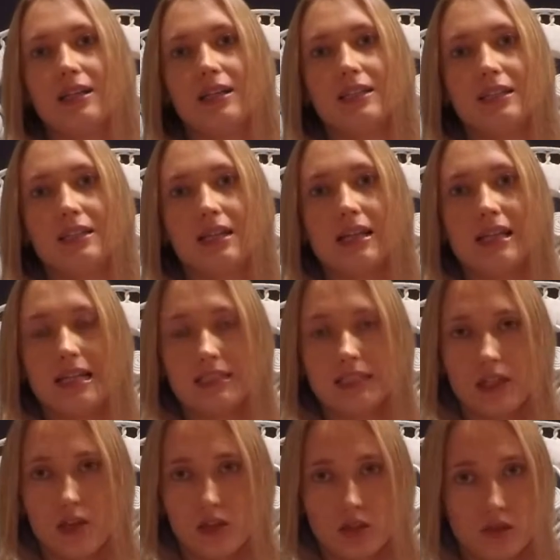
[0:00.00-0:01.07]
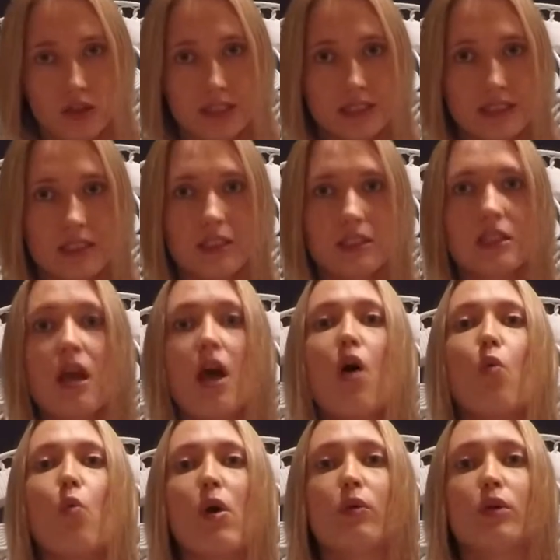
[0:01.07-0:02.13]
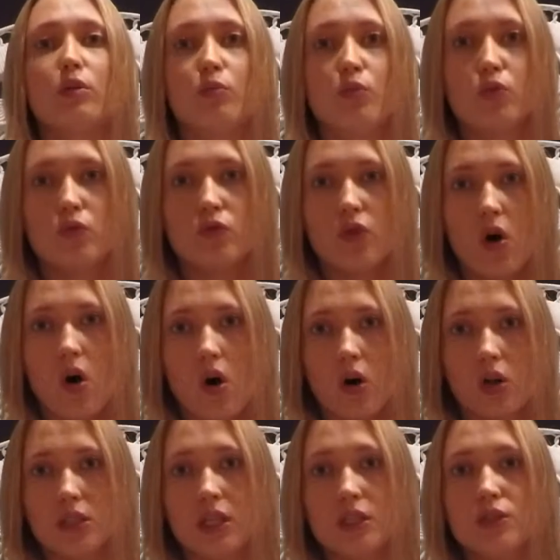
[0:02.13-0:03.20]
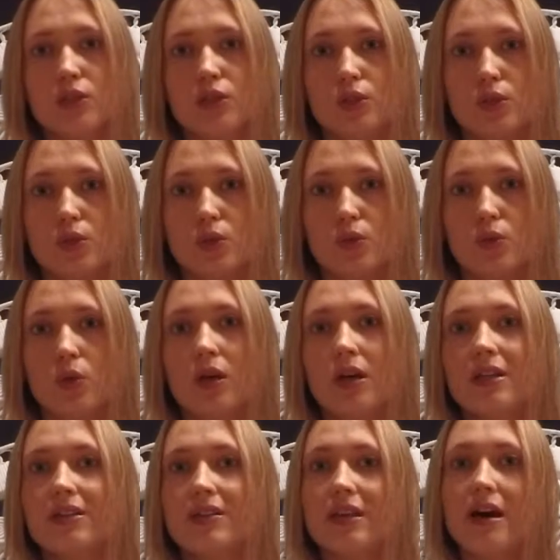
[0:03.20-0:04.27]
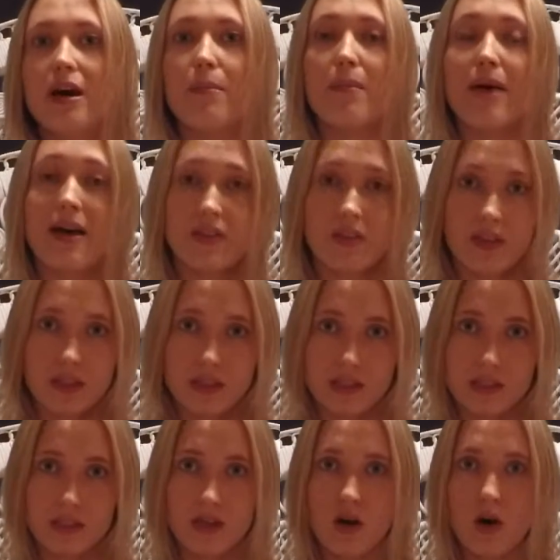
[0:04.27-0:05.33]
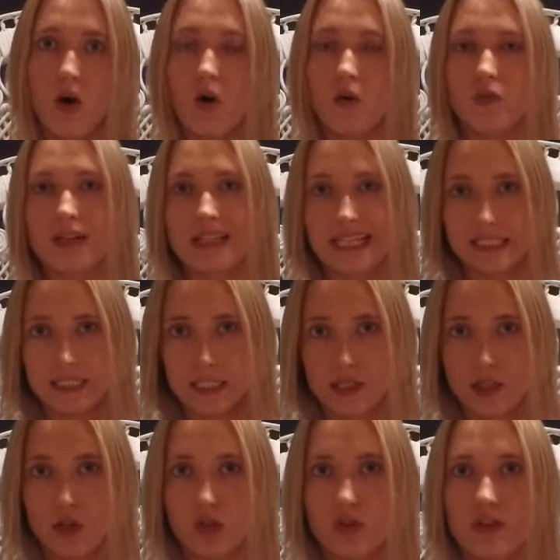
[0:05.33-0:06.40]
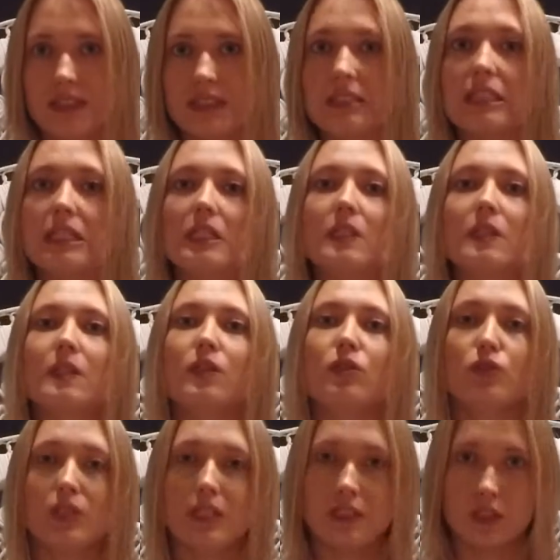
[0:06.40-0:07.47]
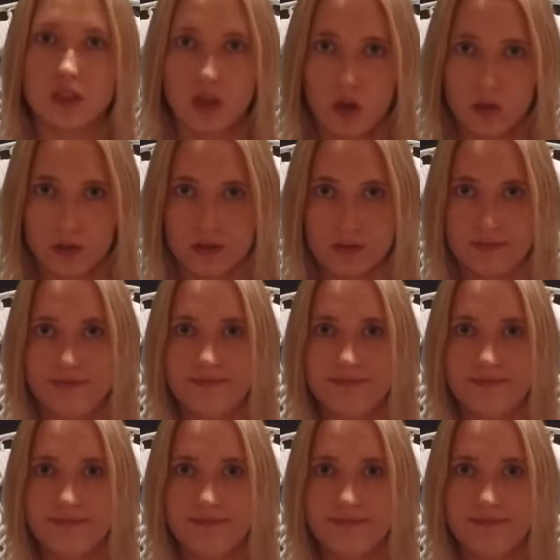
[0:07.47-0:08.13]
in cleansing your crystals, we will move on to the methods of cleansing your crystals using salt.